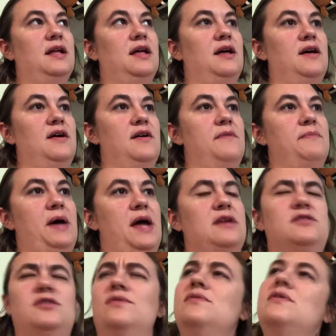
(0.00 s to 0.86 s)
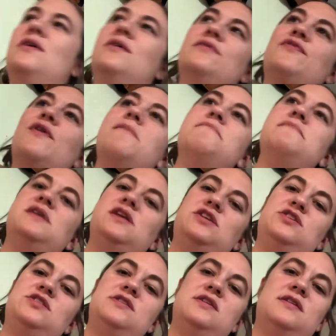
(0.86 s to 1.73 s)
I don't know if I
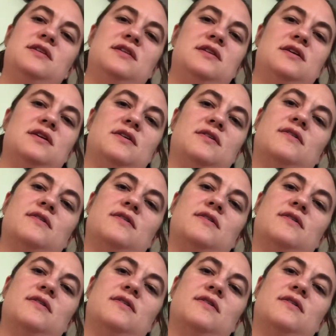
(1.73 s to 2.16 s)
mentioned